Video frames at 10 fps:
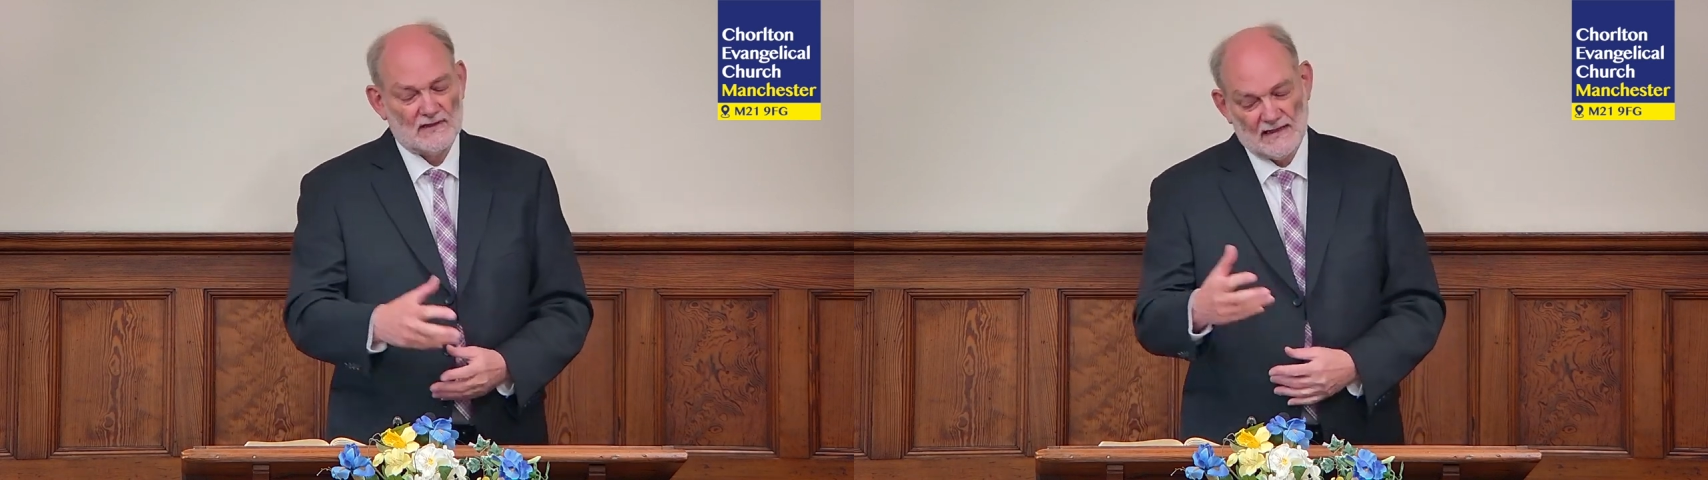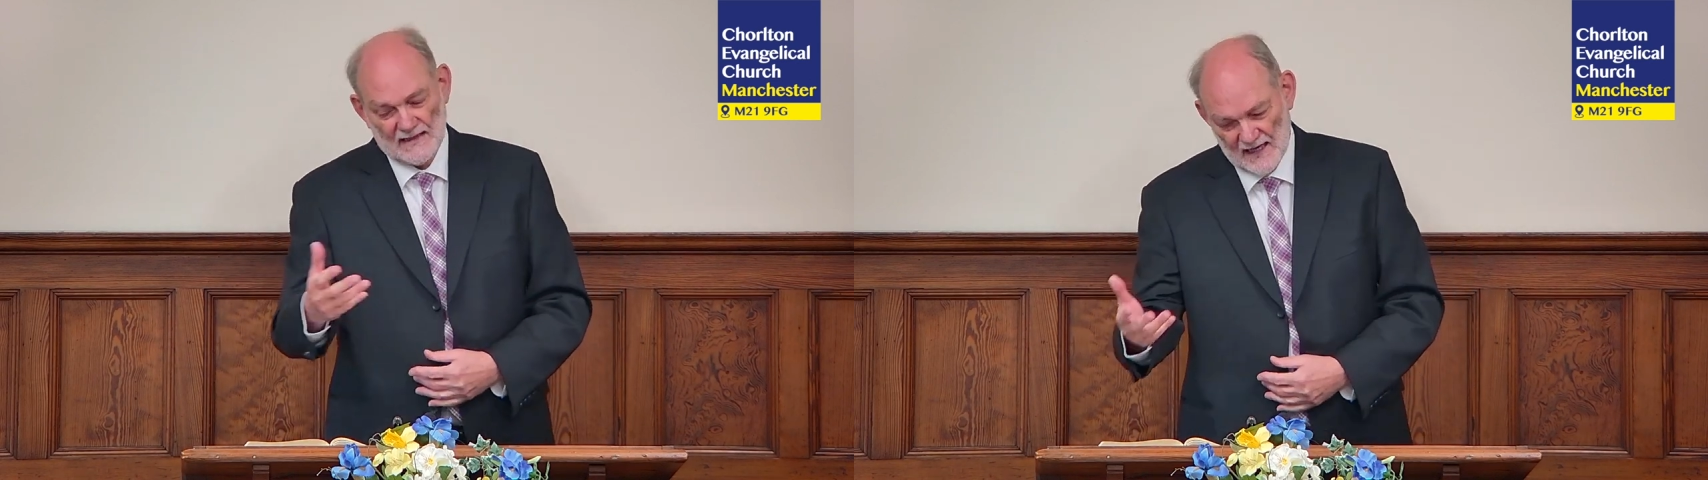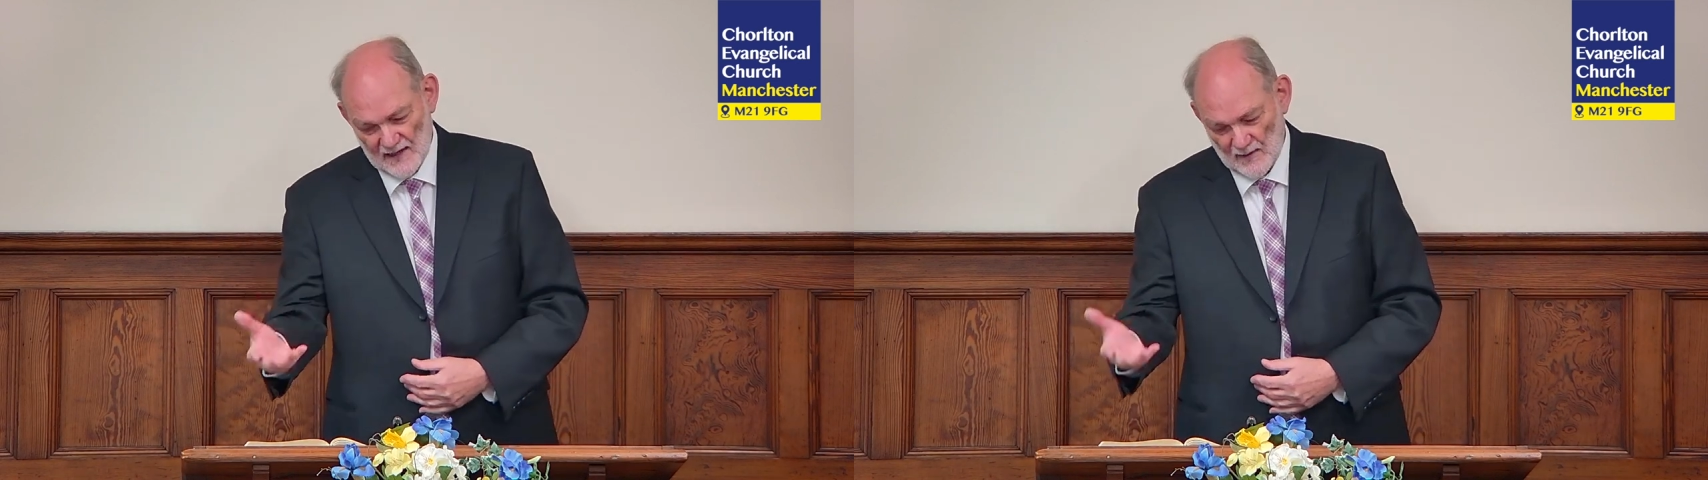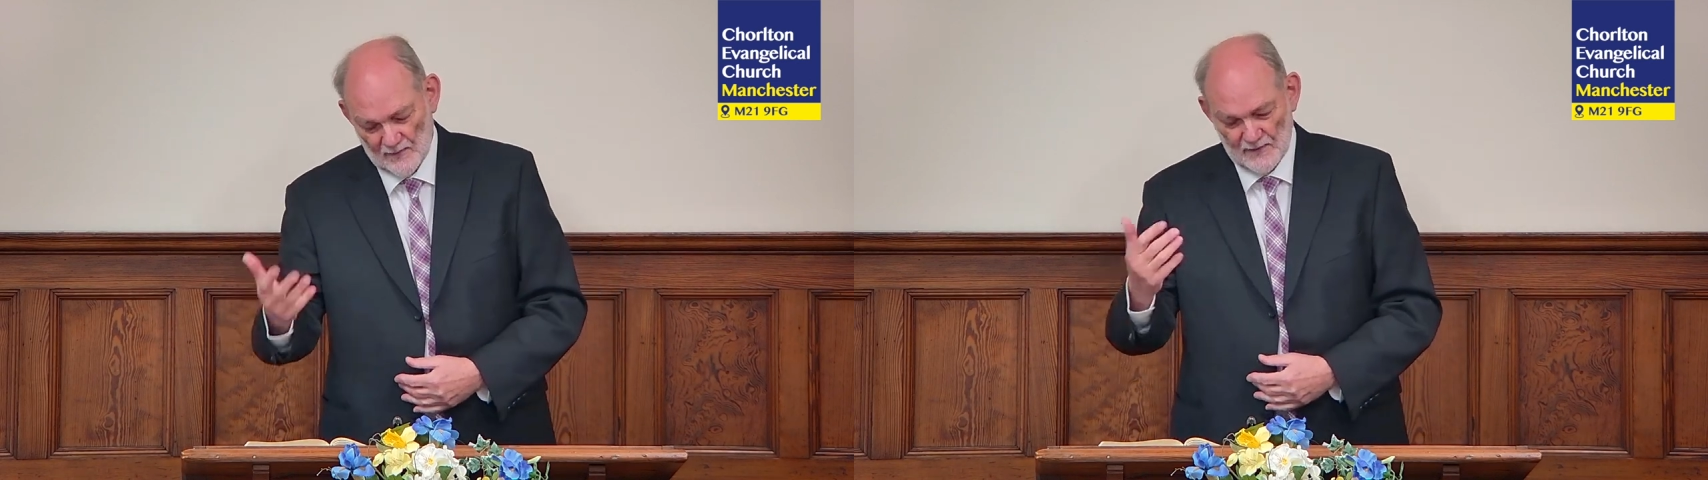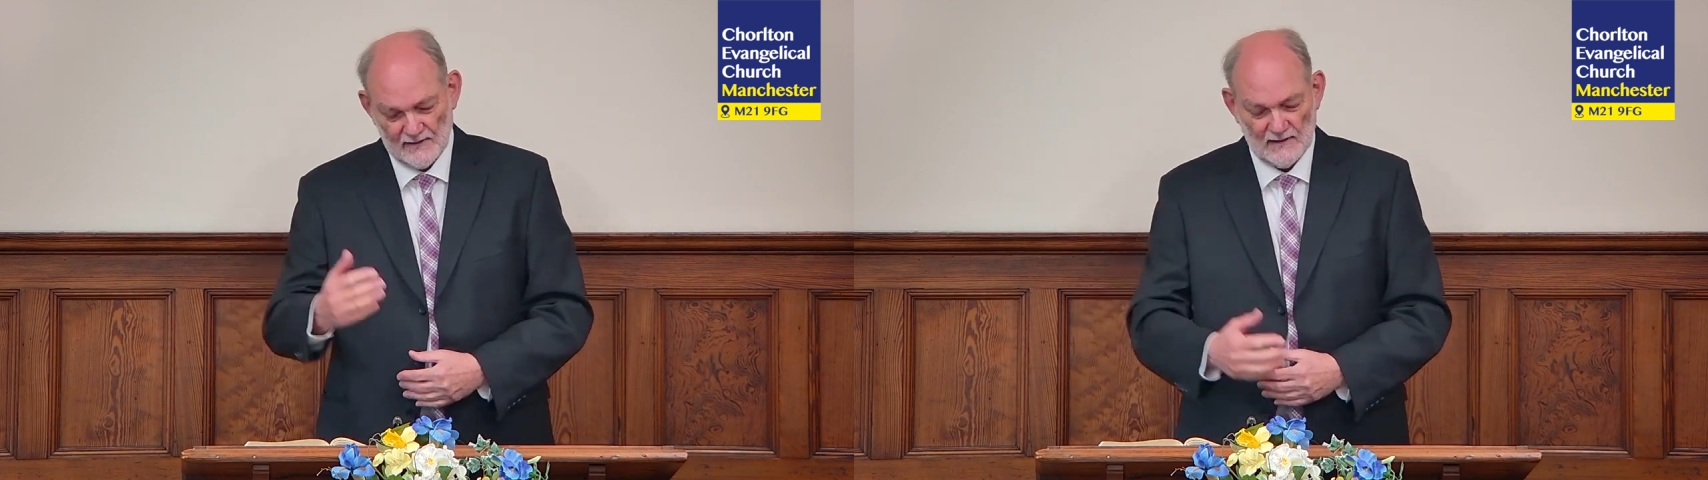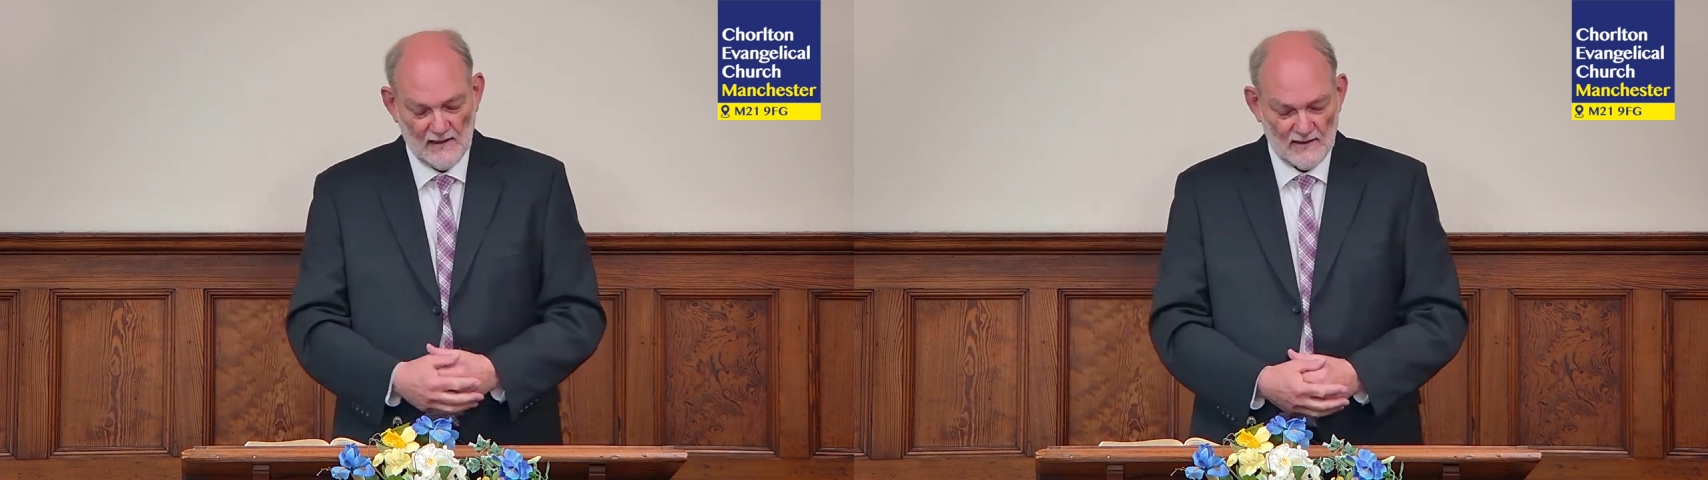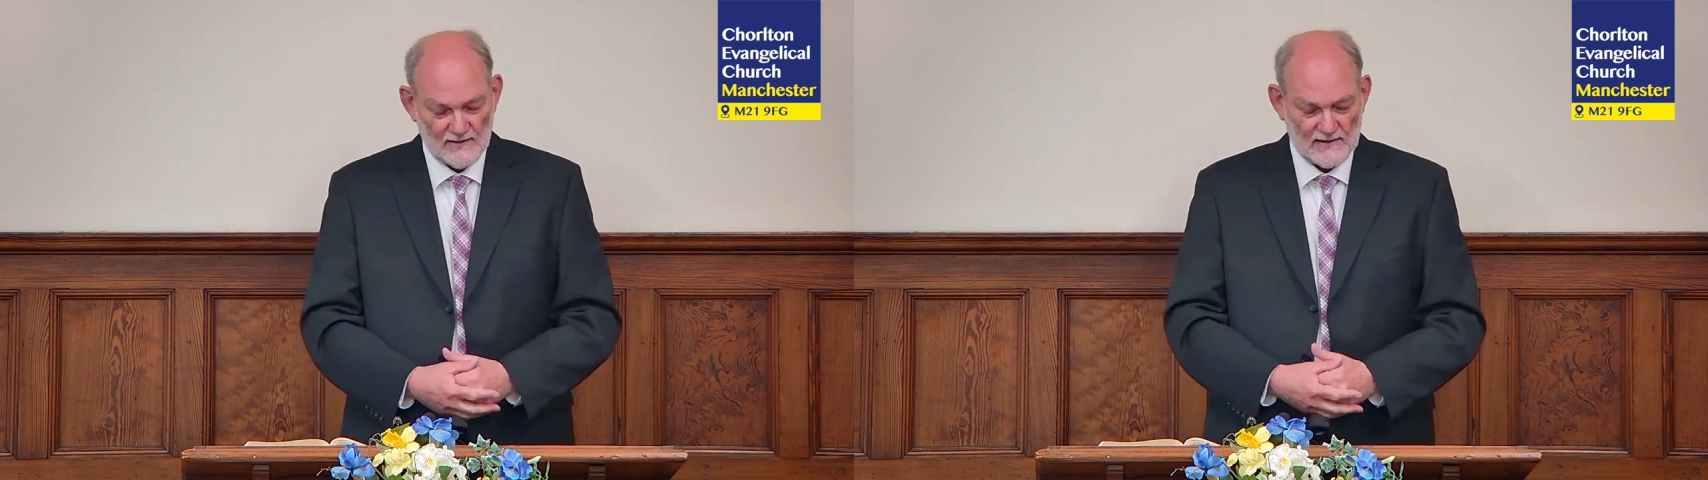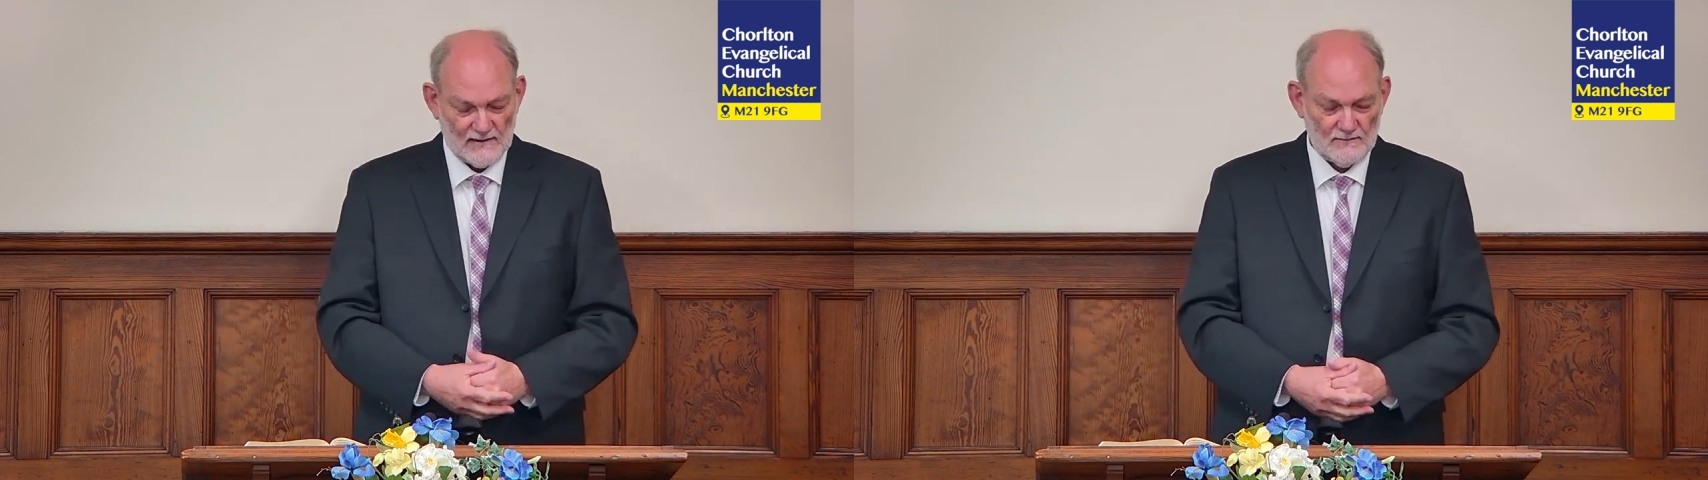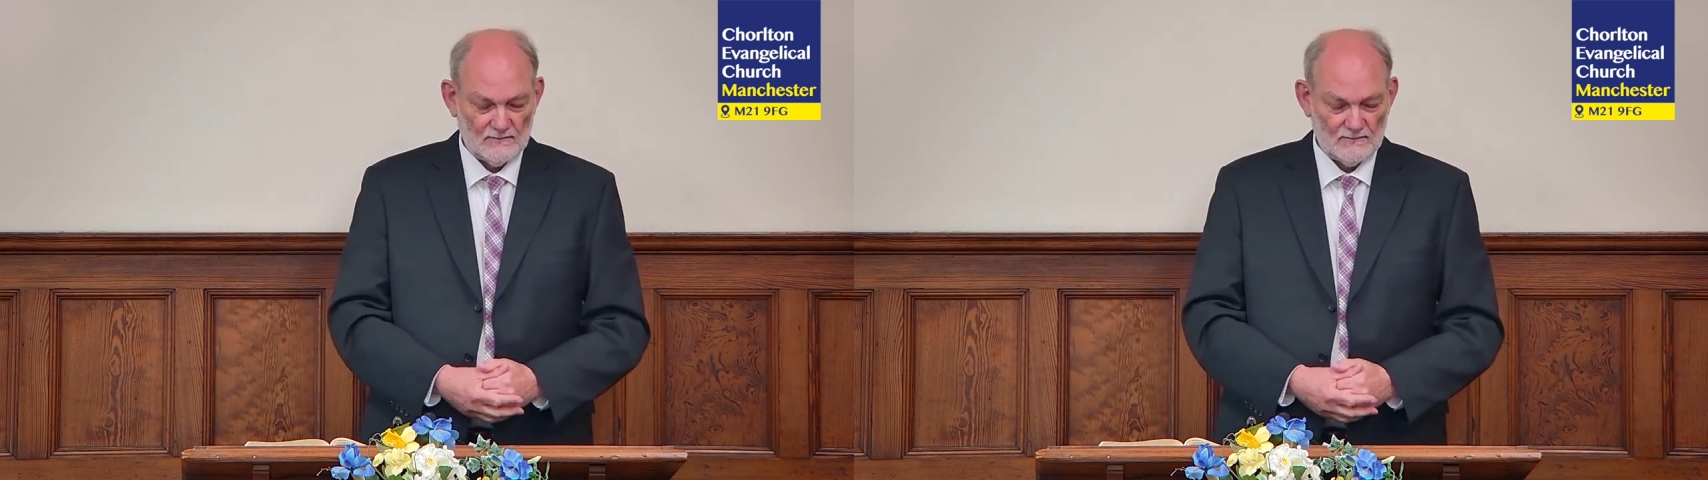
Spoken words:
It came up in the